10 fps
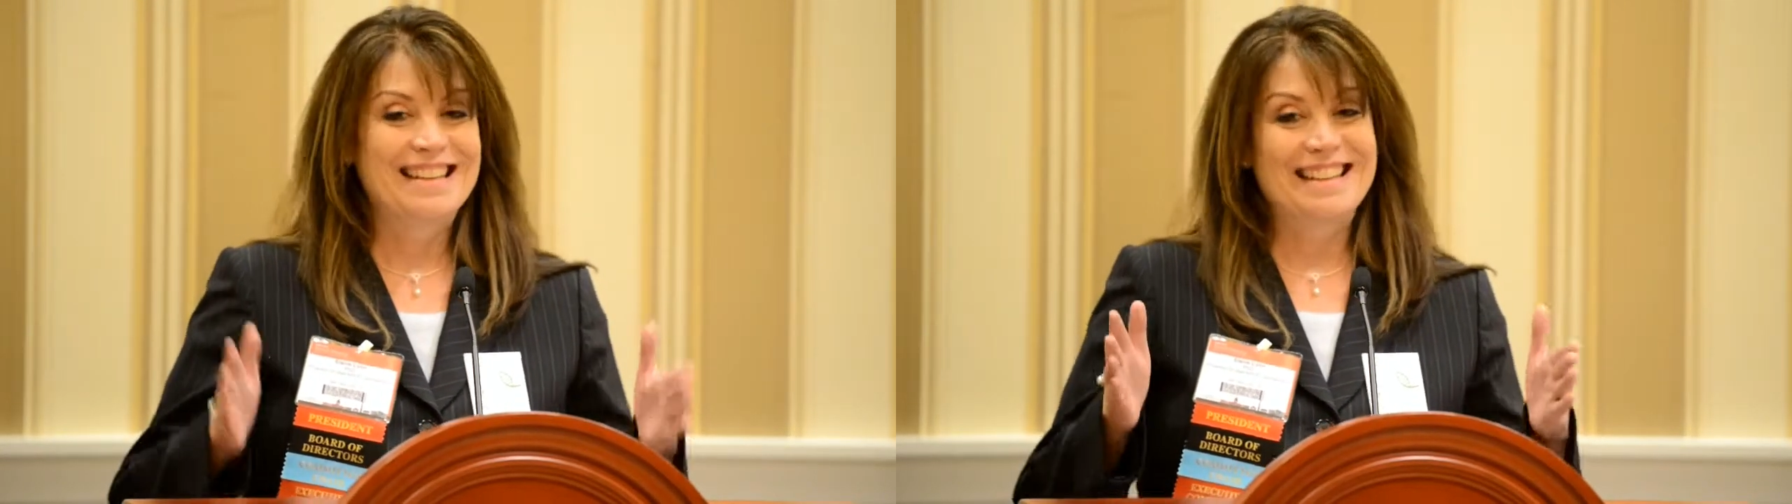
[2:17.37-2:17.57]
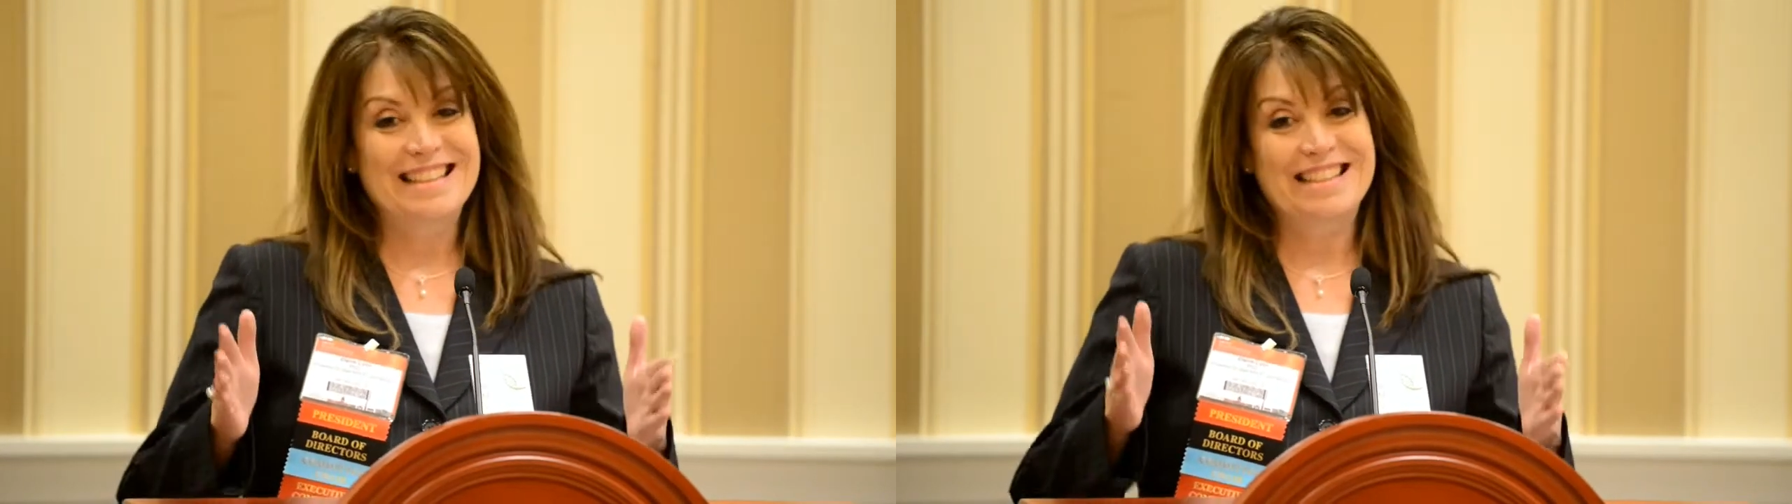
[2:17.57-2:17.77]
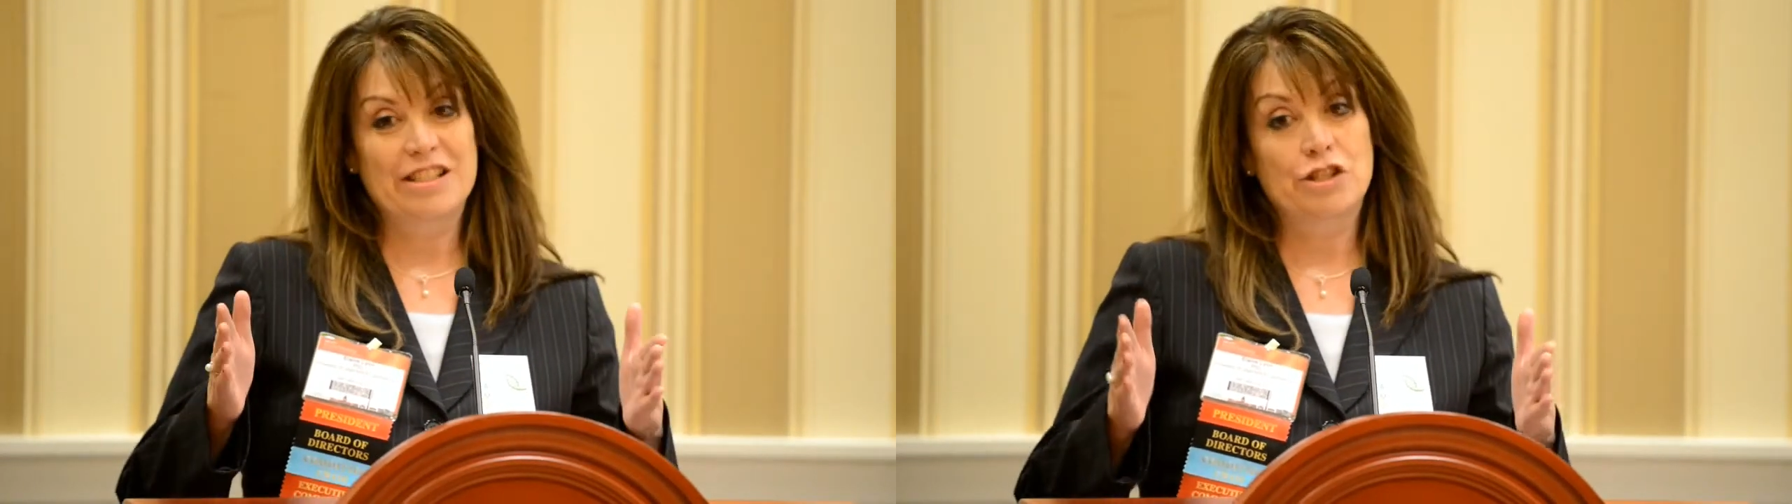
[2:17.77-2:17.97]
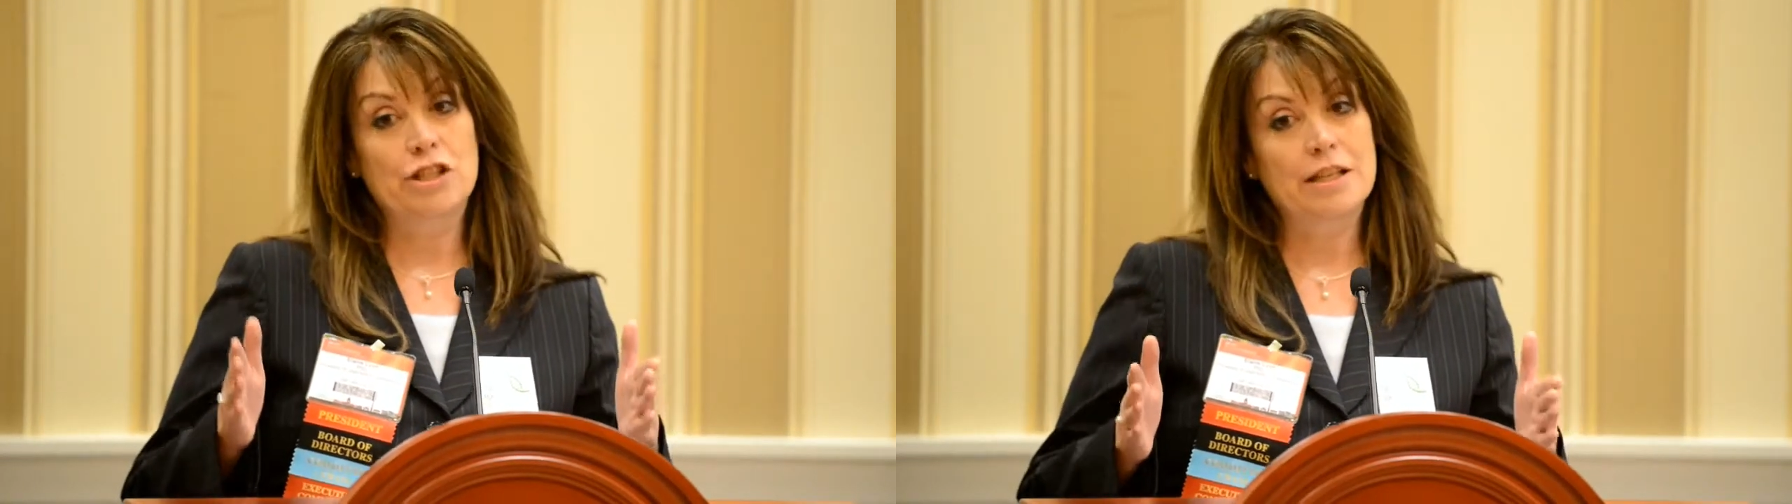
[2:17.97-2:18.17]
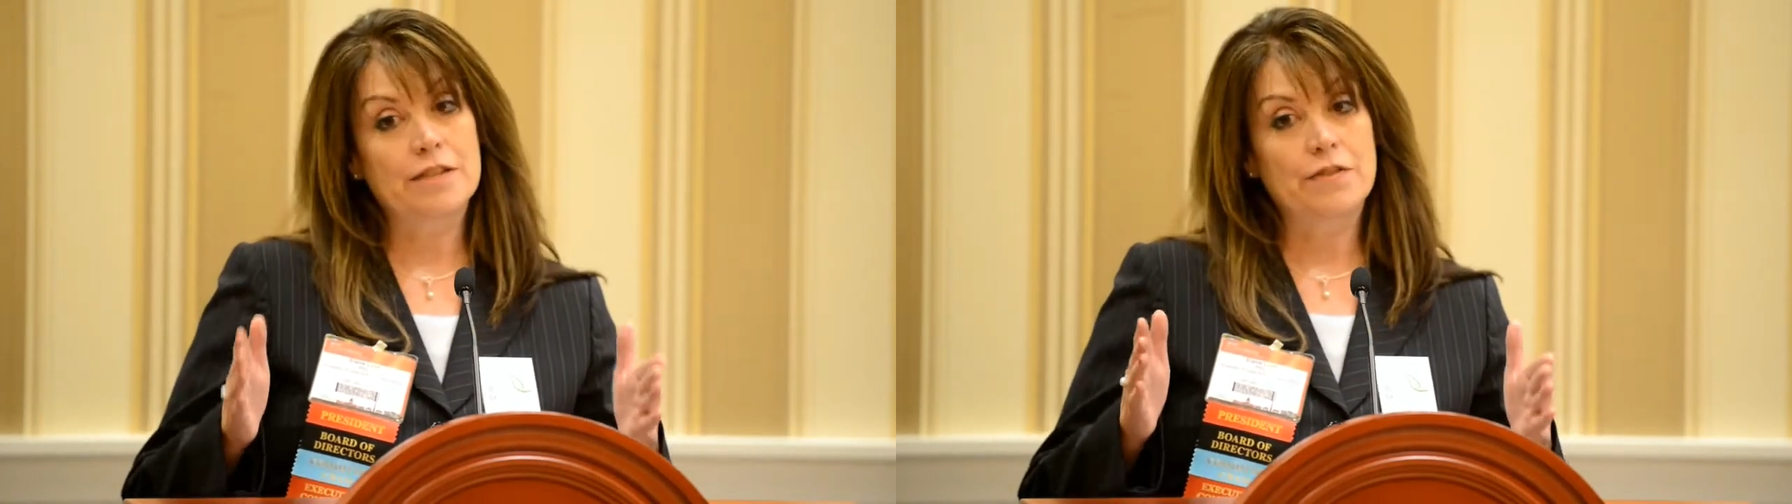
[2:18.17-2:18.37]
this is
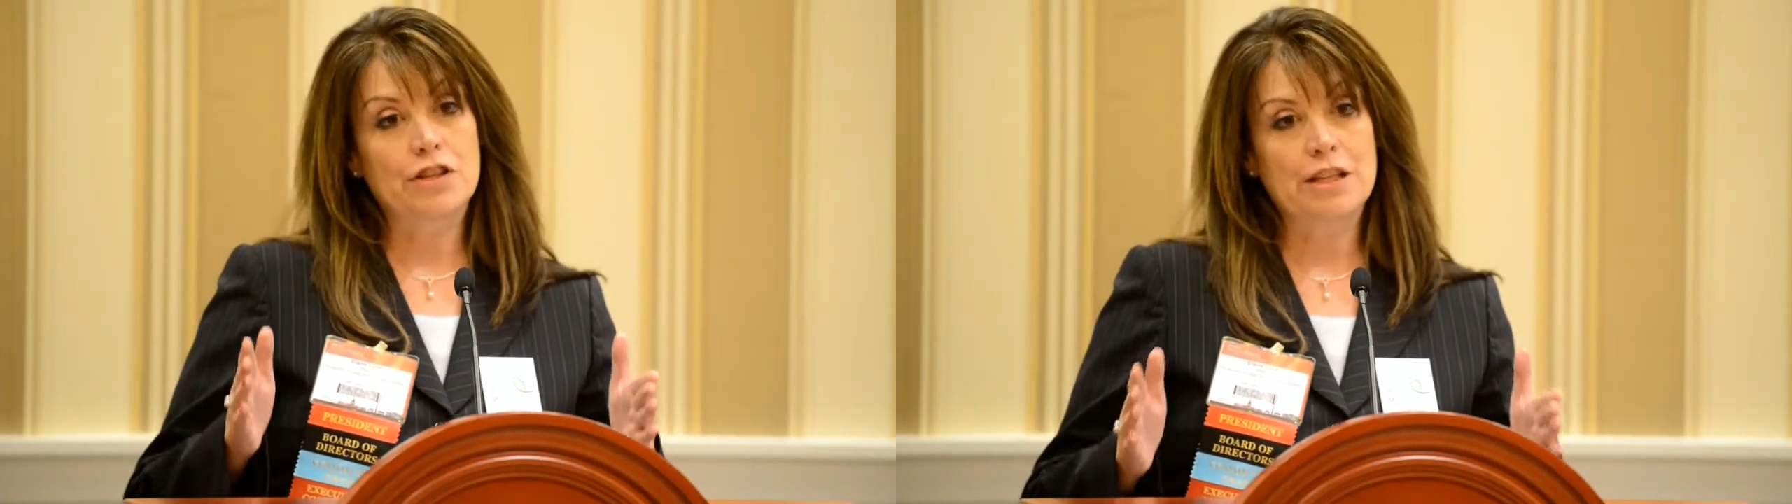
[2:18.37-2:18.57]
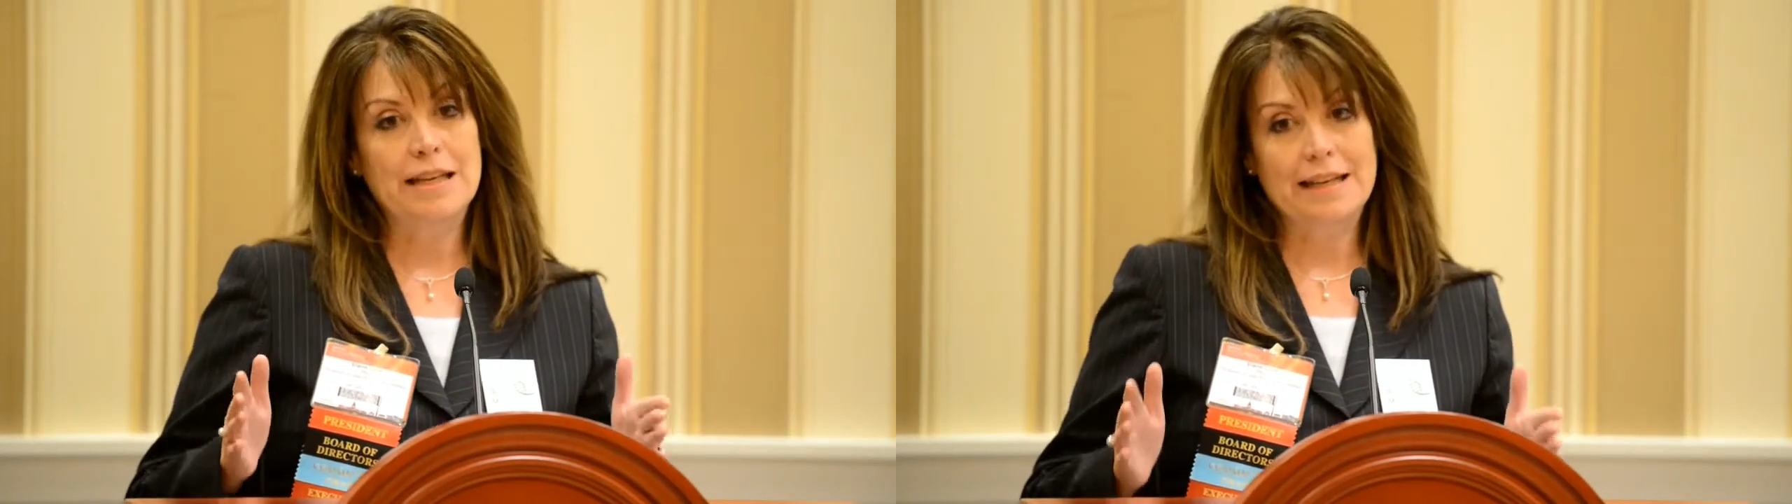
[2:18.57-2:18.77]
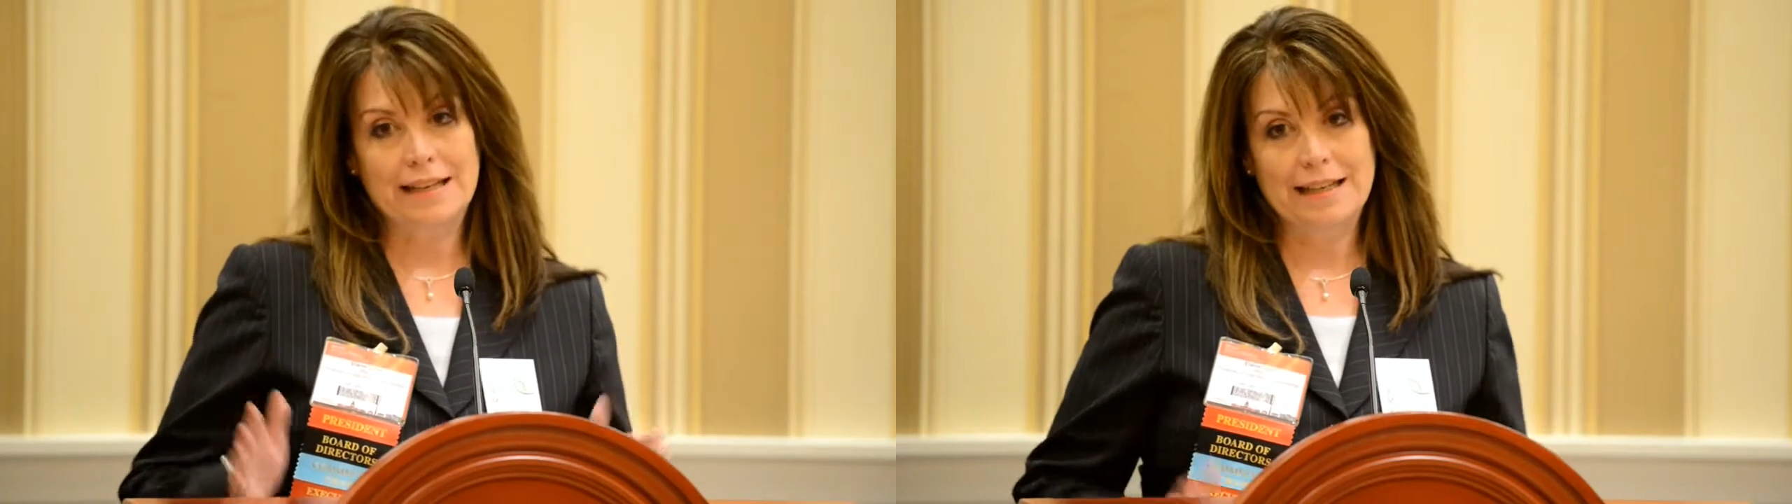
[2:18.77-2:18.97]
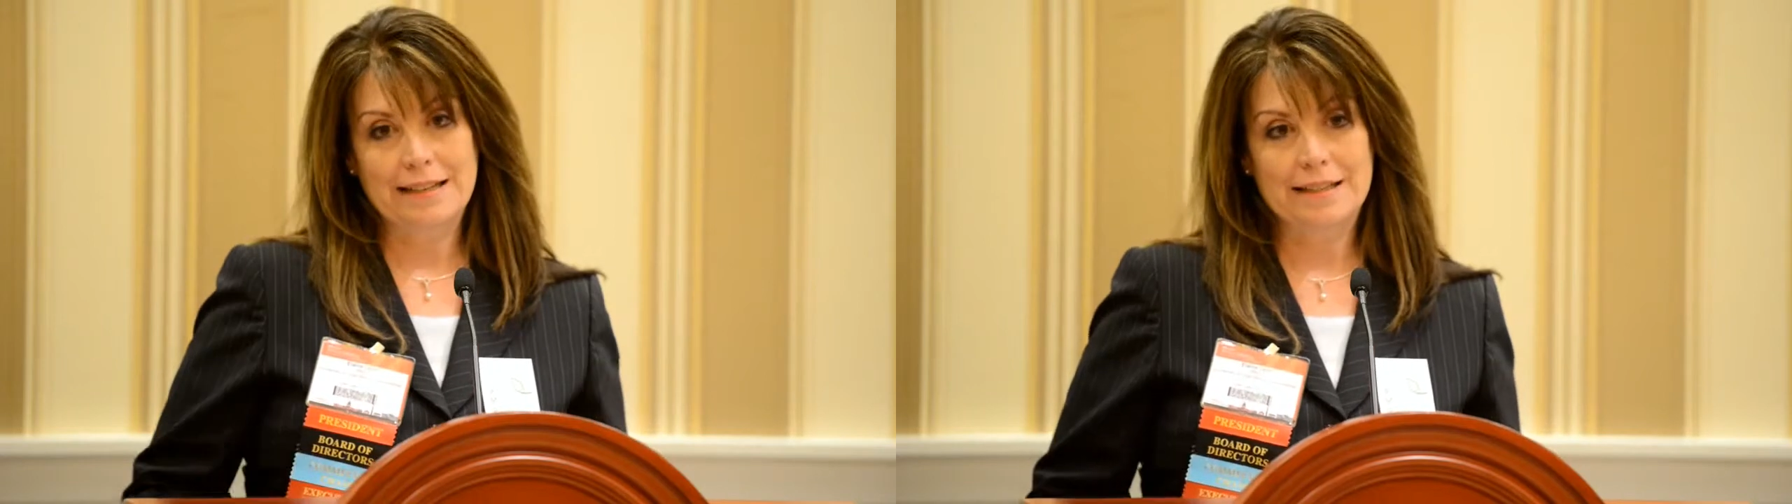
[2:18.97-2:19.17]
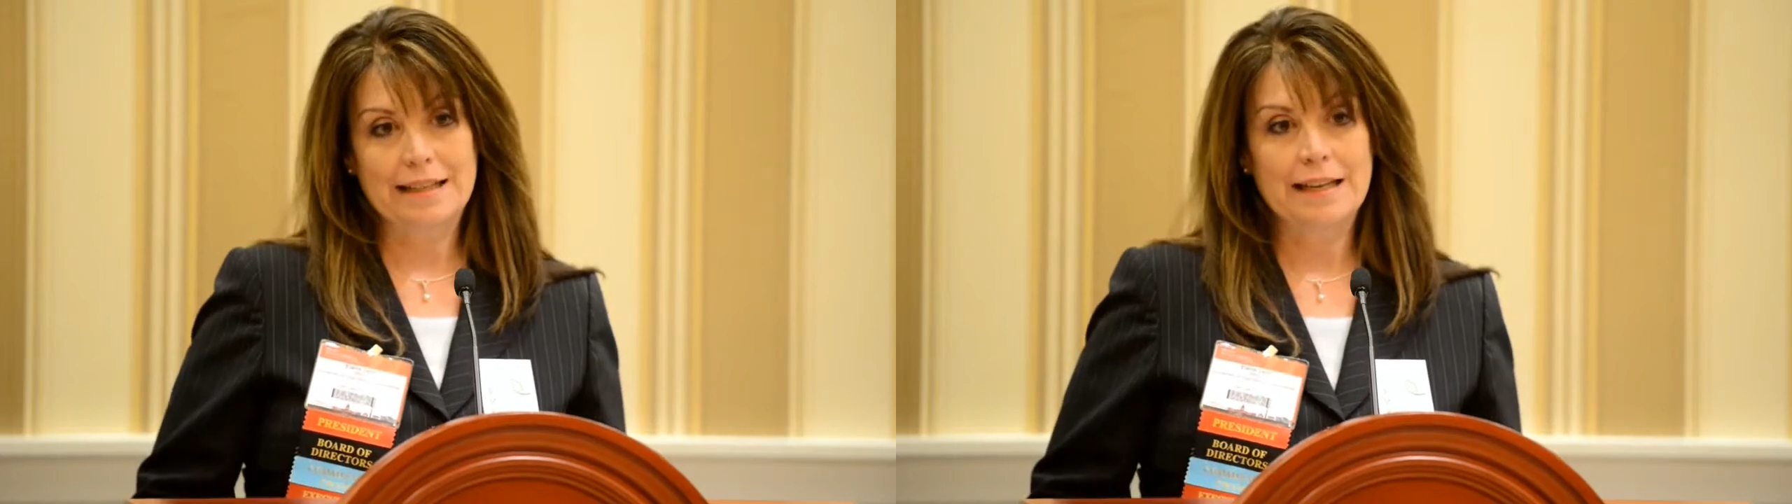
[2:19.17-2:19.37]
just for genetic
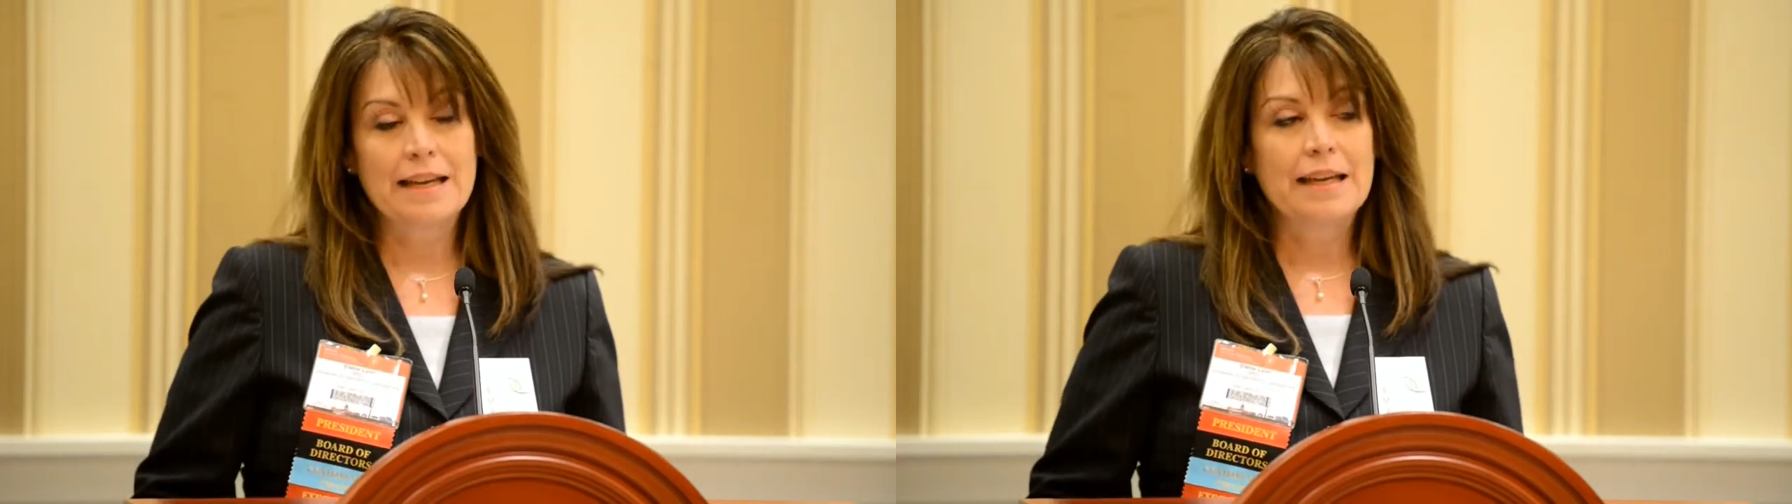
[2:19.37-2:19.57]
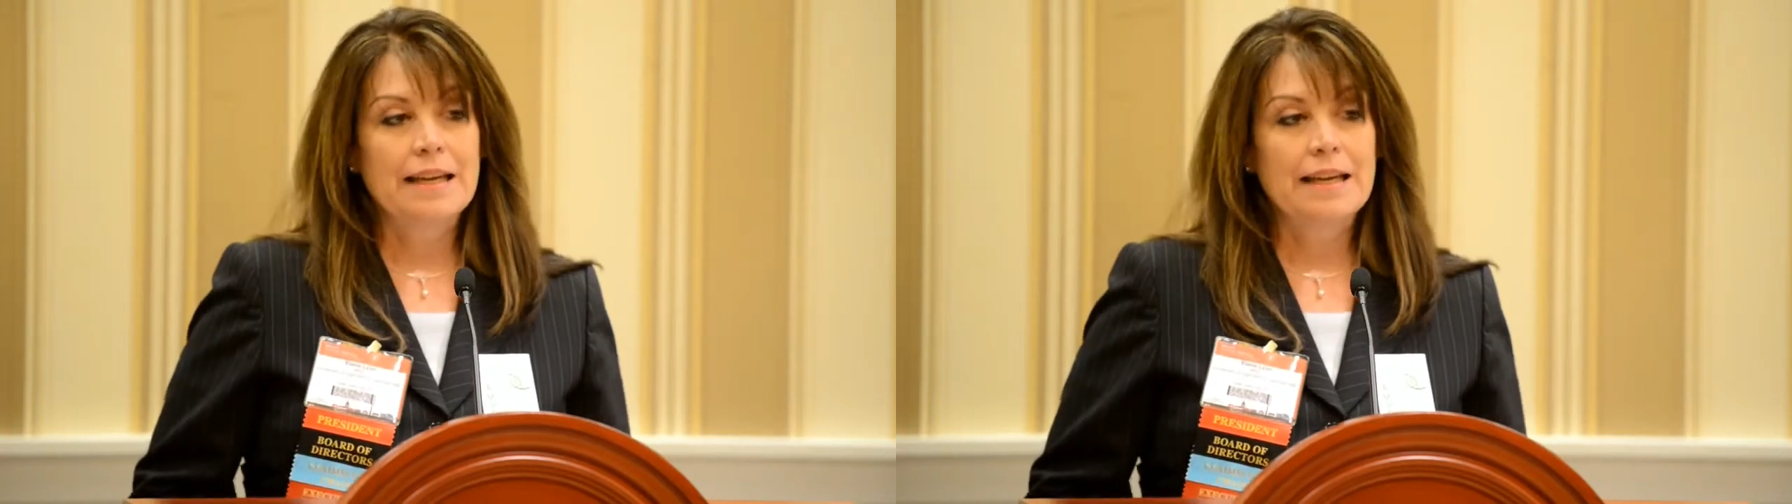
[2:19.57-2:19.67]
testing,